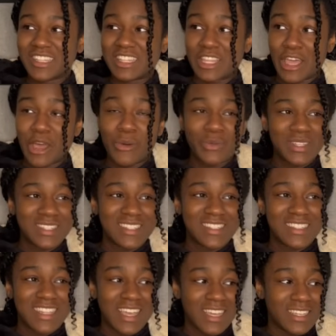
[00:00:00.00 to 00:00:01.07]
there was
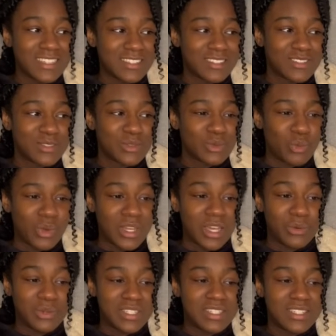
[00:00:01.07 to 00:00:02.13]
days when I
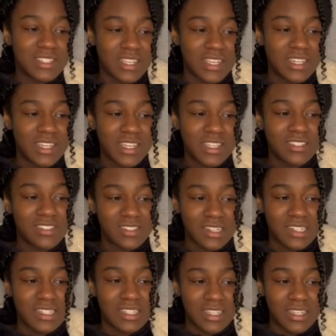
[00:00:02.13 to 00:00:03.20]
was sitting here
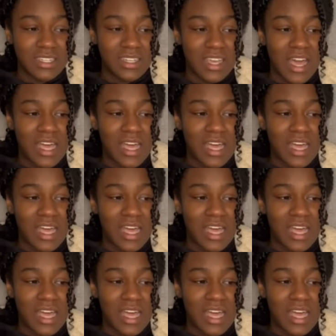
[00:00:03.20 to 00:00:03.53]
studying